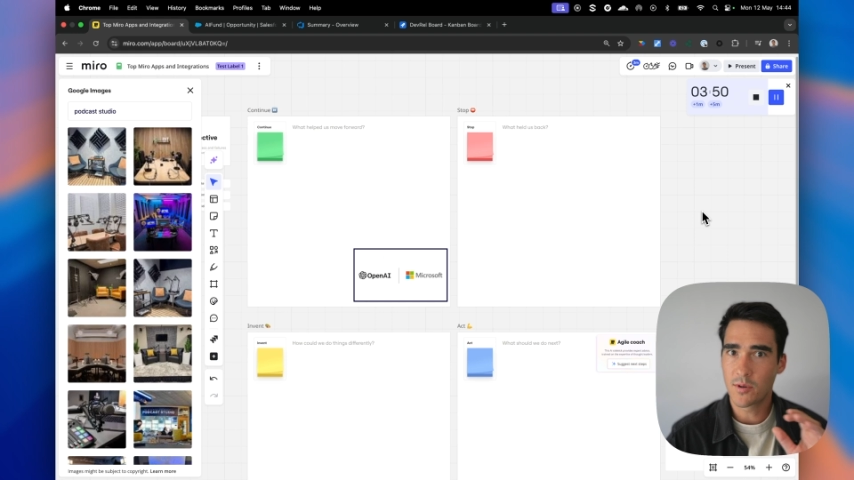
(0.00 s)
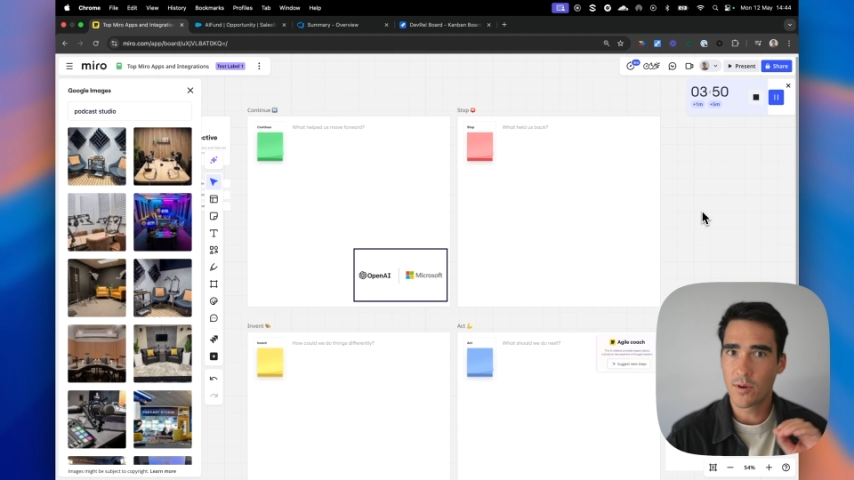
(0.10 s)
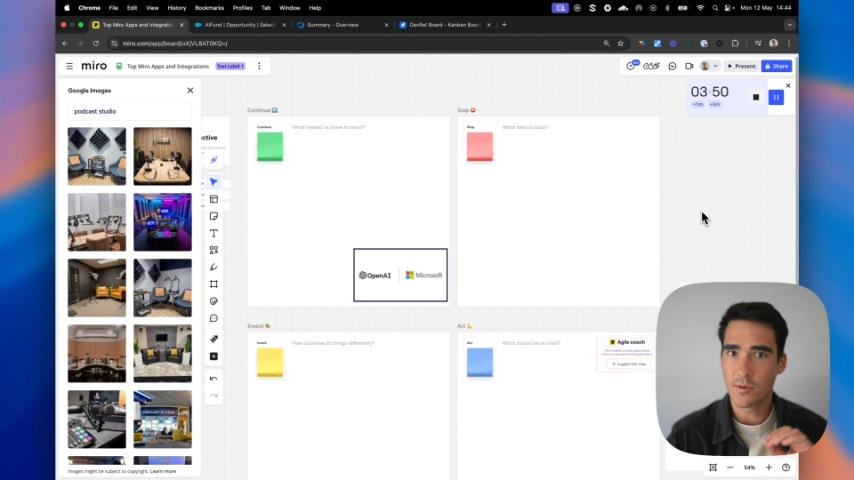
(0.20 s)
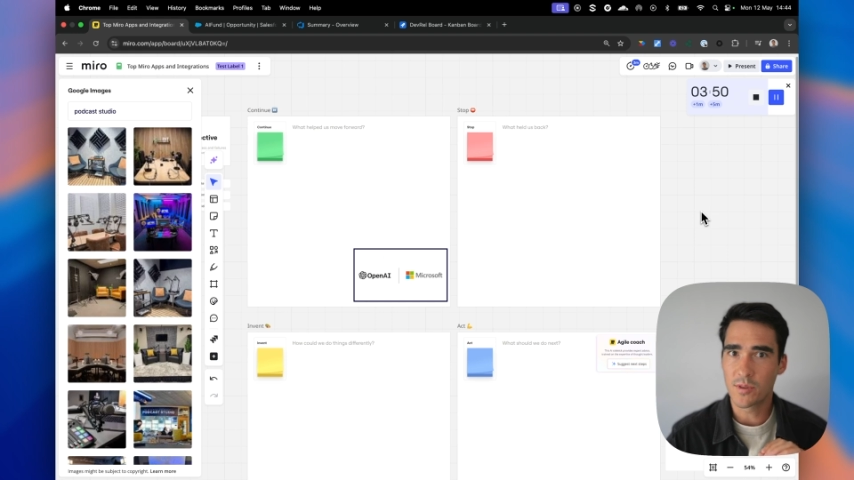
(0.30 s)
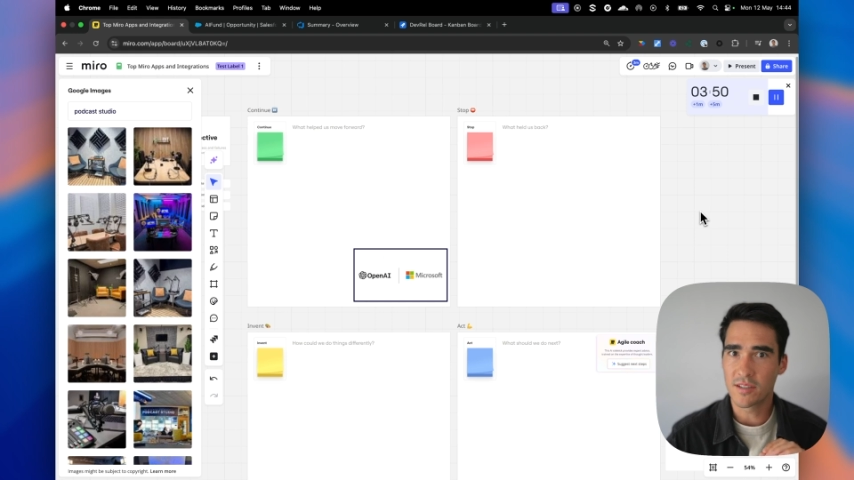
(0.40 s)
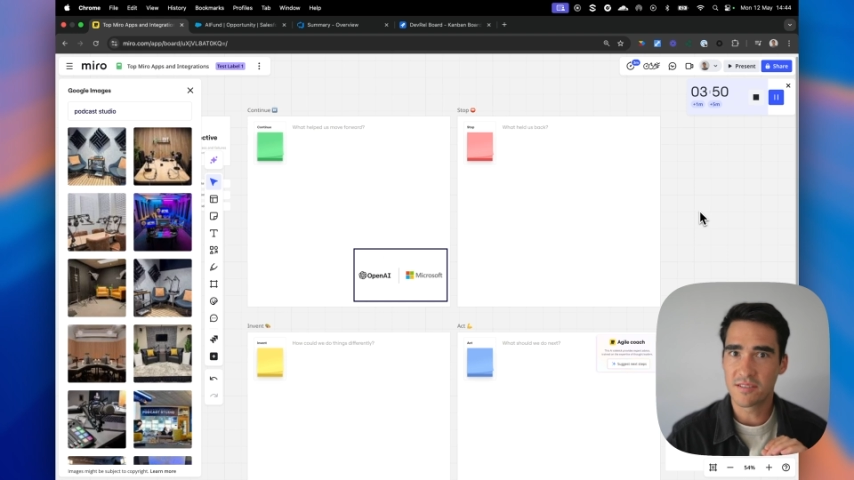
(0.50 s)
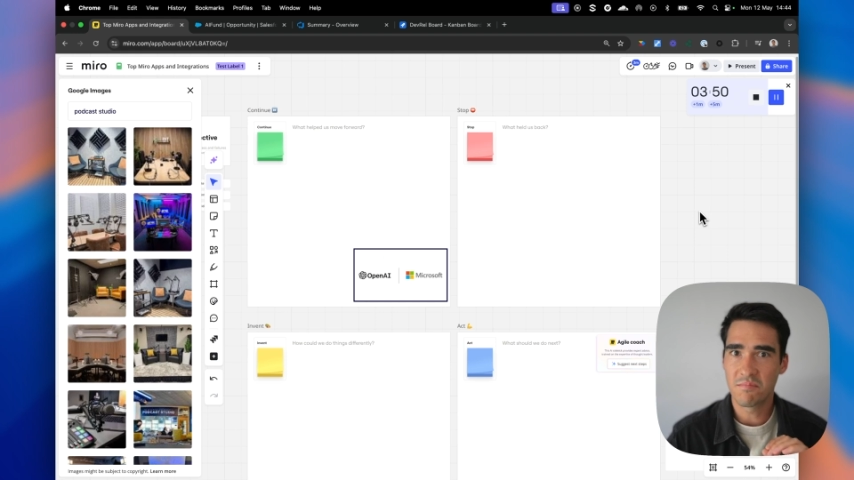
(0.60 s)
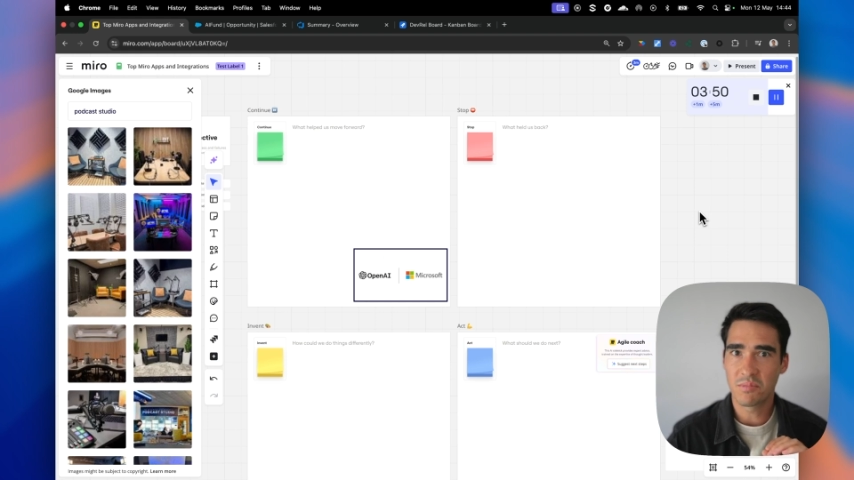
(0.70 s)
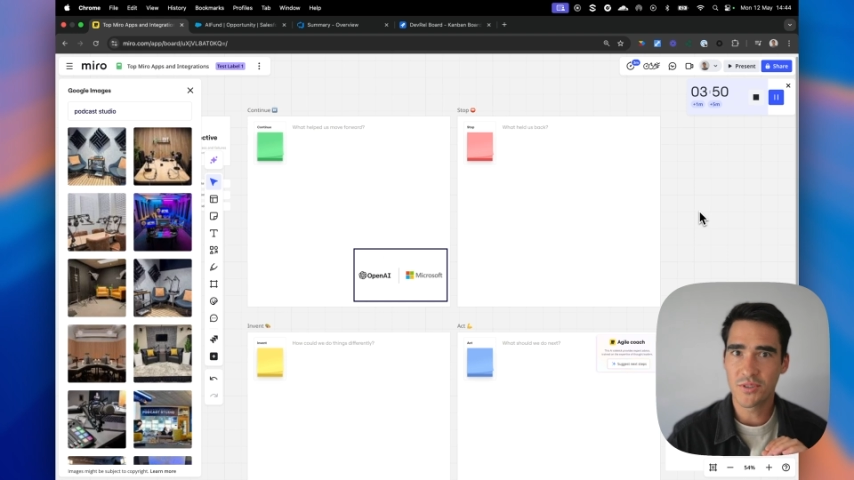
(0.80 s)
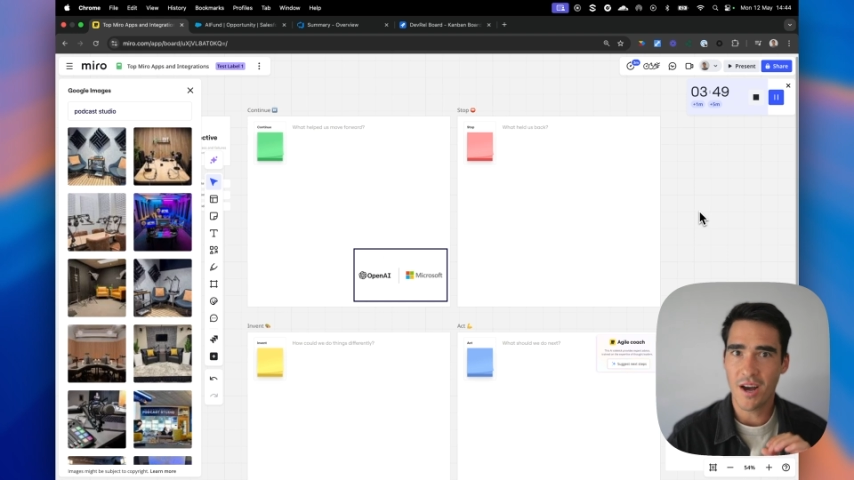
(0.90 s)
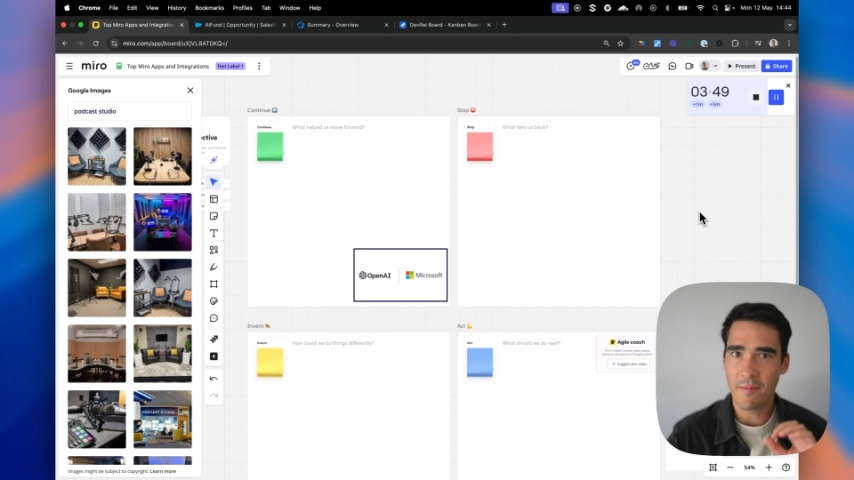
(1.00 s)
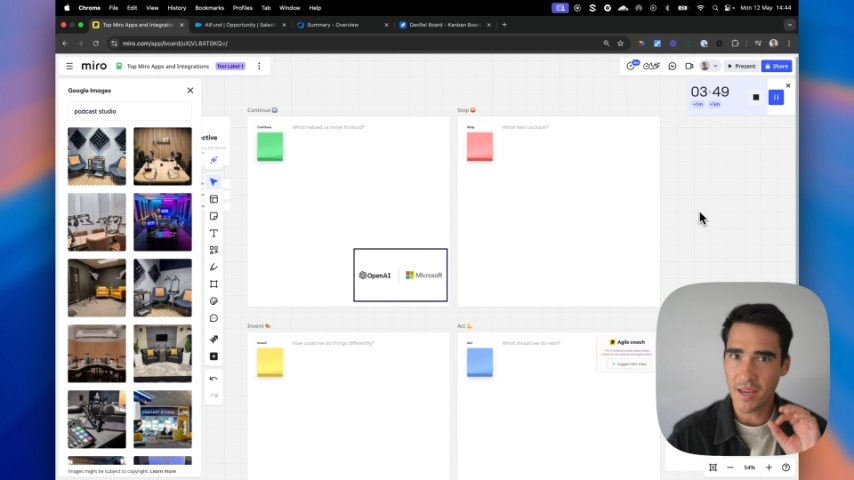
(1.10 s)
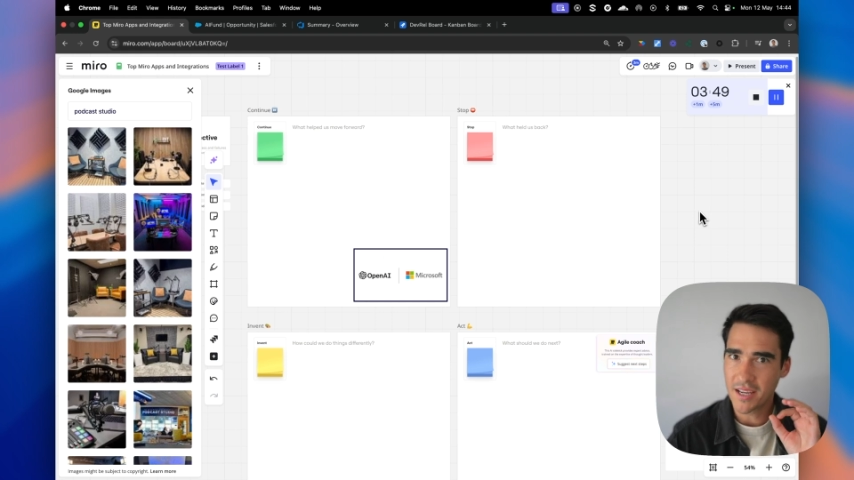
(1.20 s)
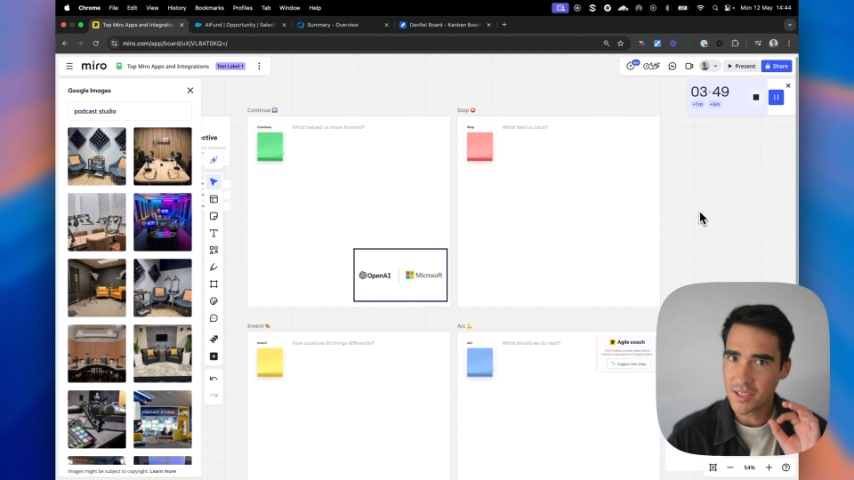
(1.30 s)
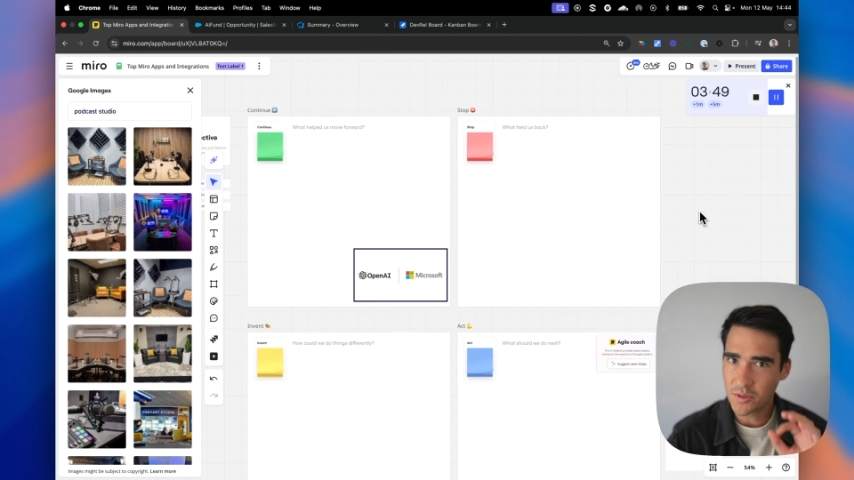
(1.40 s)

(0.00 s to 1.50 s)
going with the simple topic.